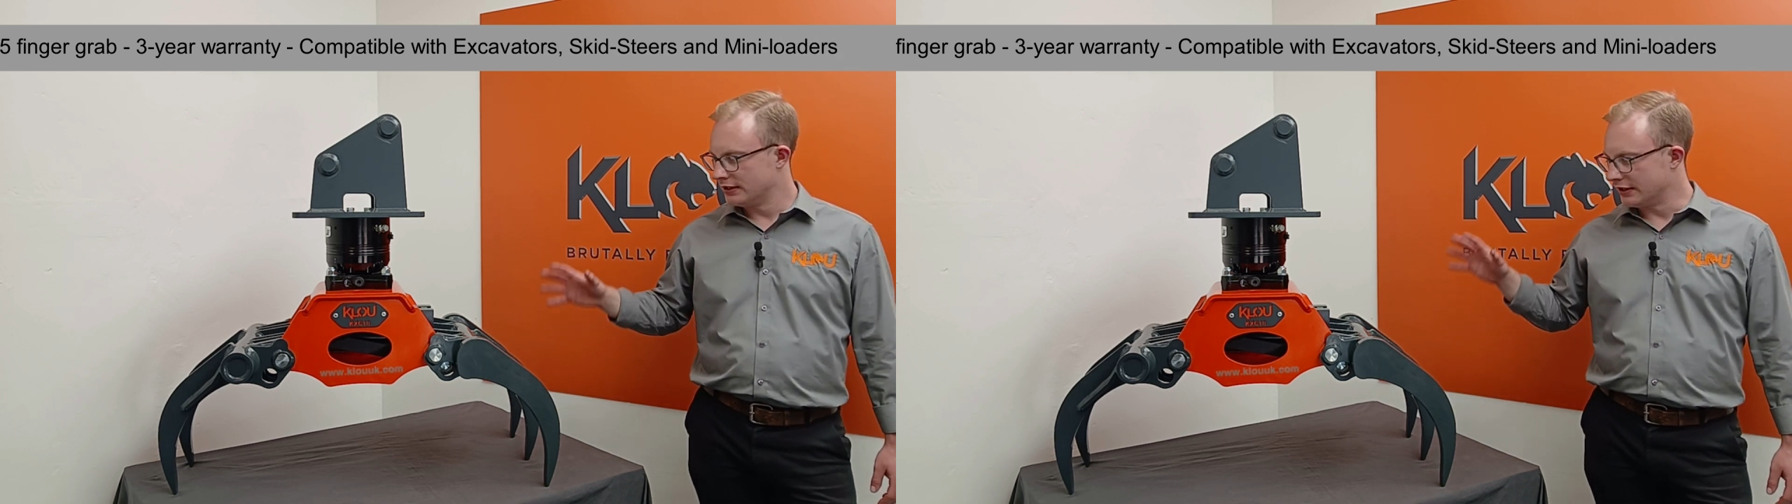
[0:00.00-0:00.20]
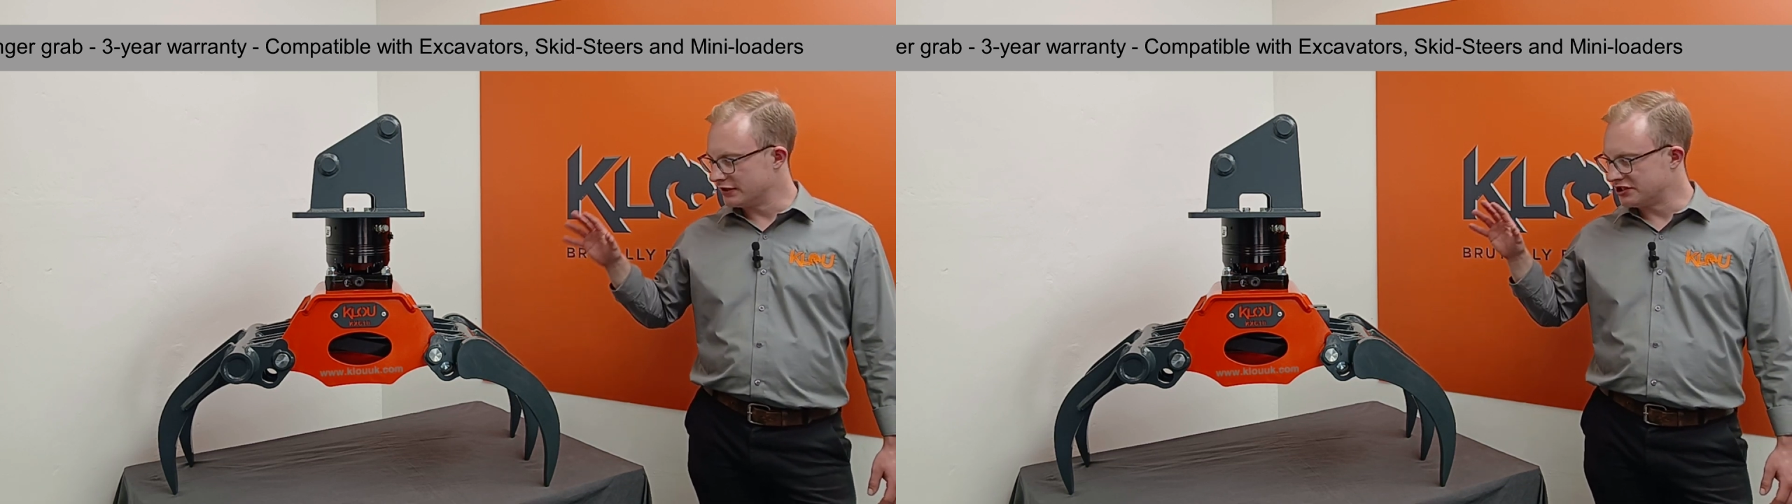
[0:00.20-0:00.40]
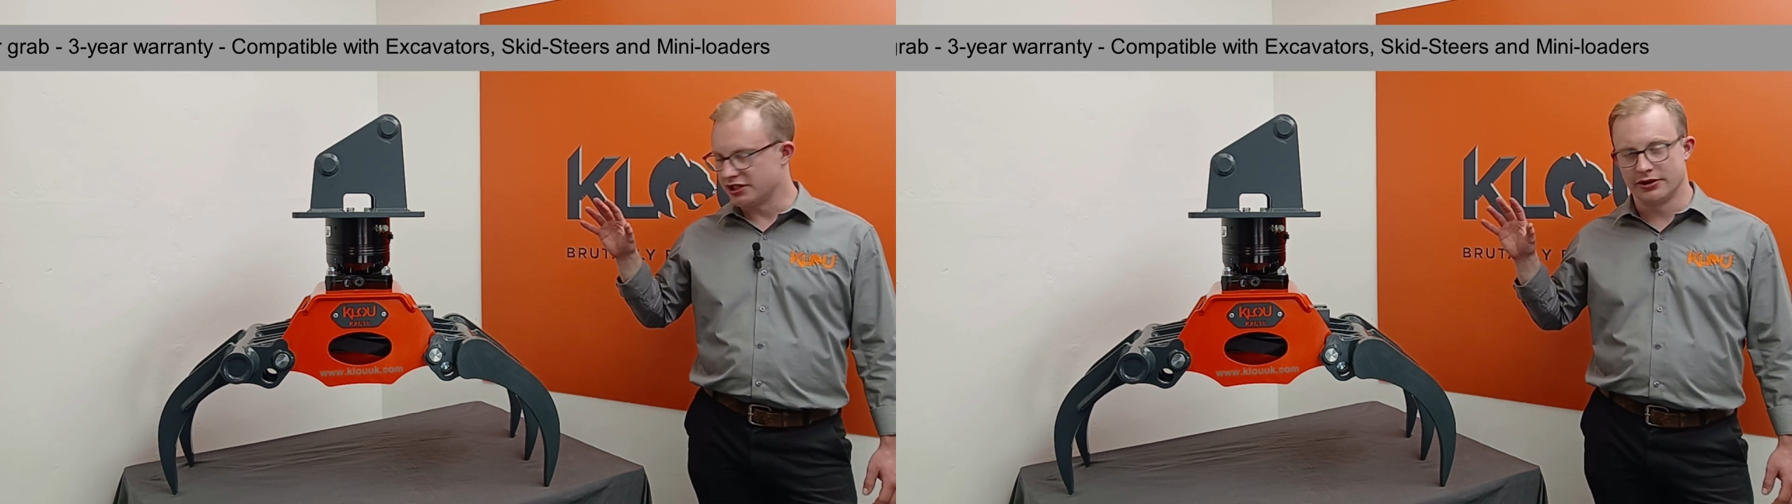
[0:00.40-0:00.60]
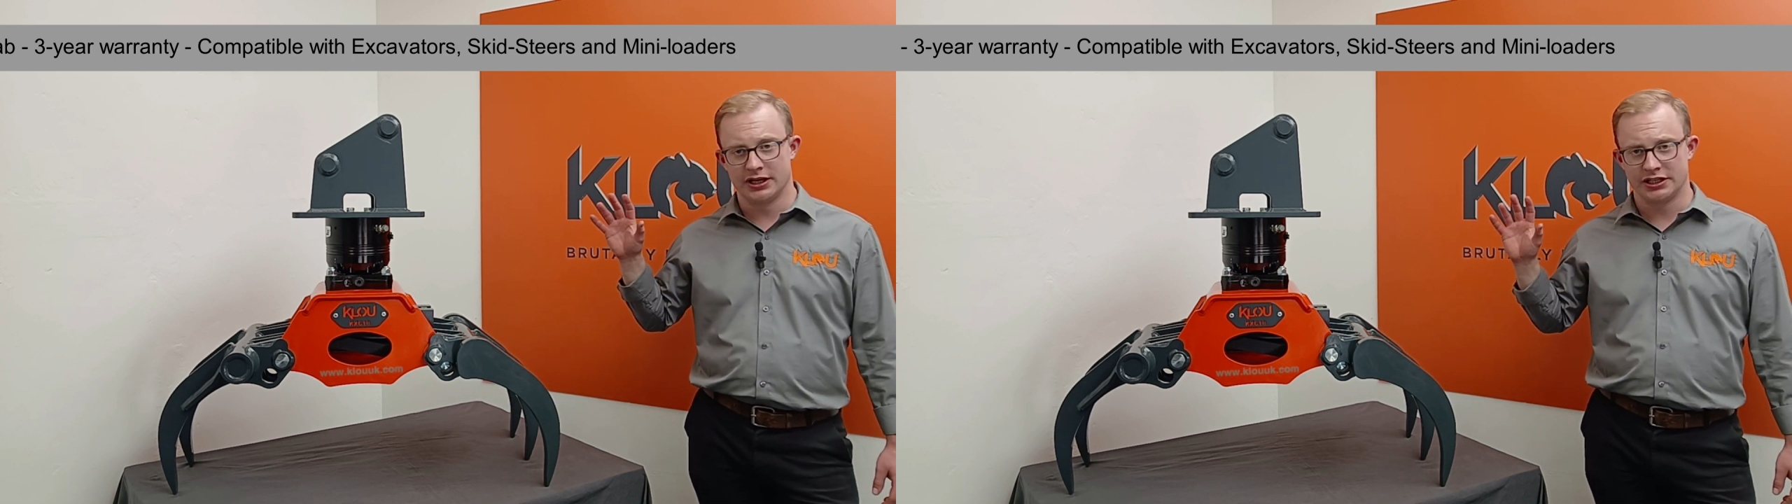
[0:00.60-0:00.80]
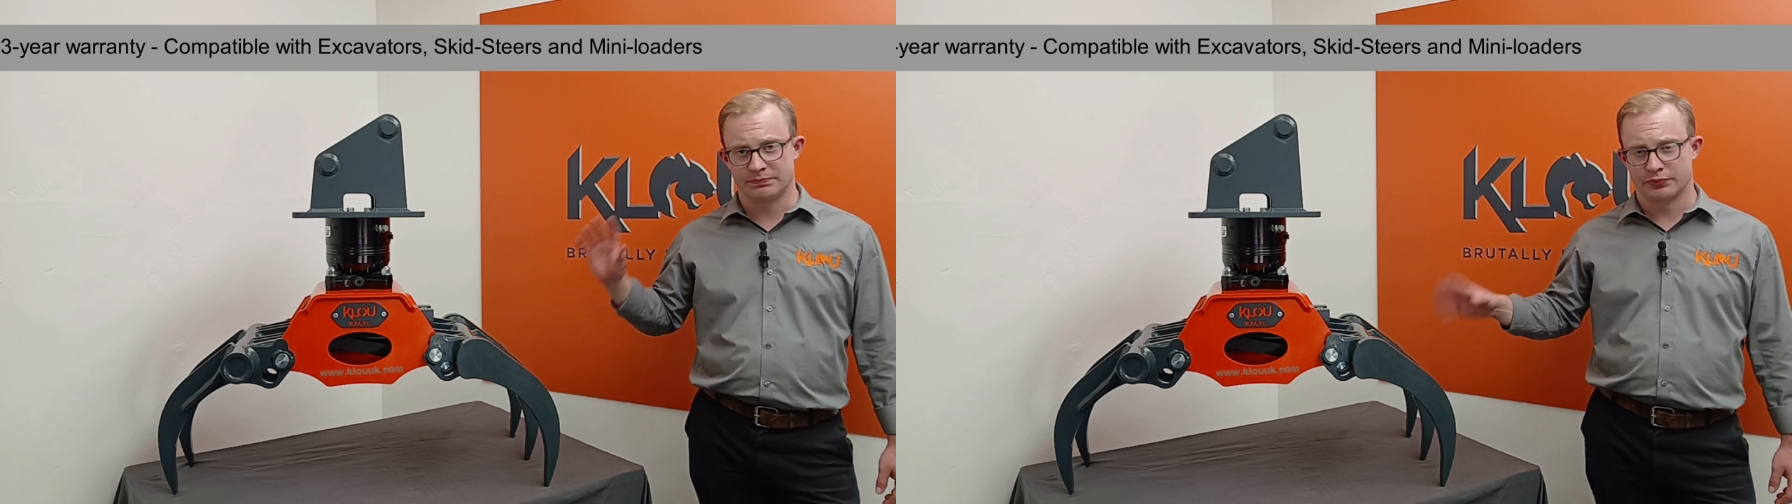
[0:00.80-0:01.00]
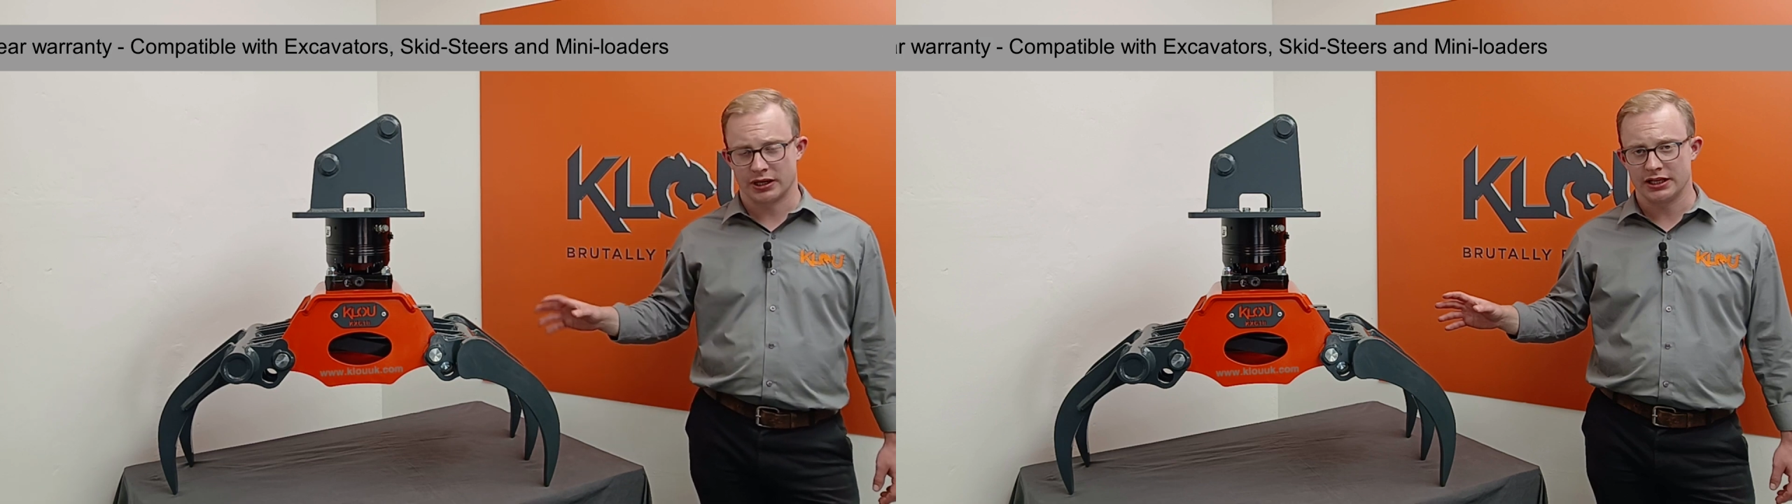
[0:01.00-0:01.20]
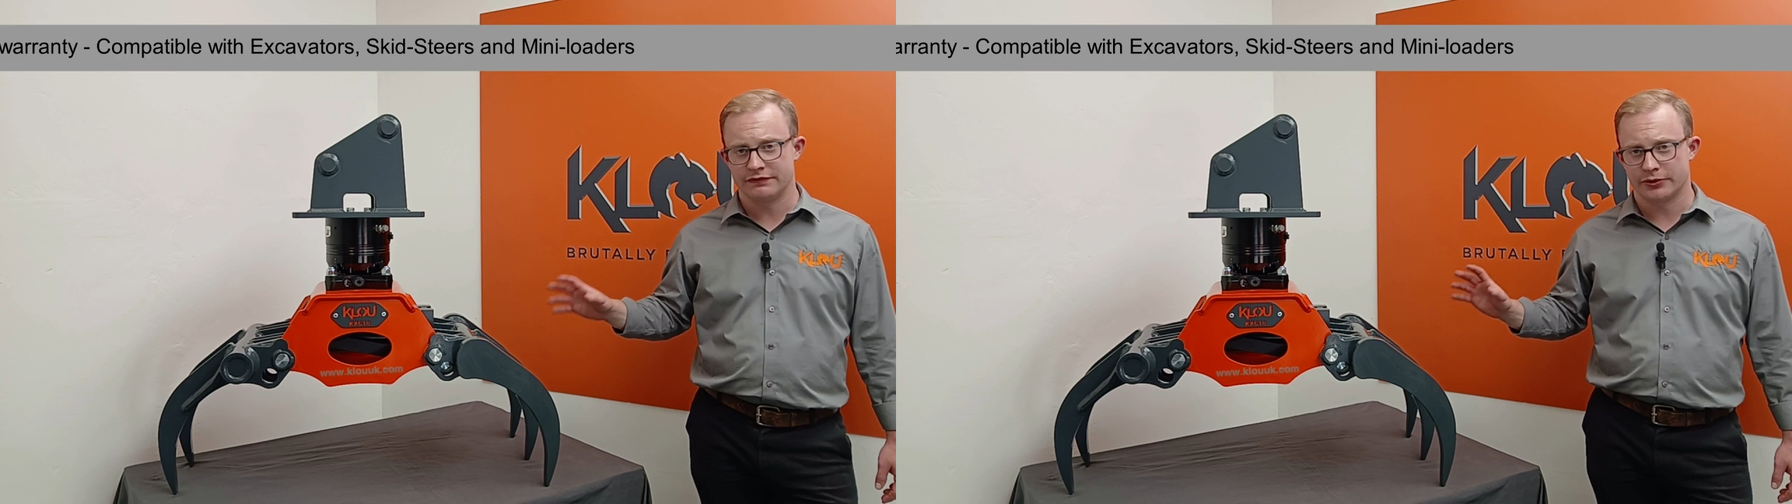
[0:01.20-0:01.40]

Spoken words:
Now this unit is brilliant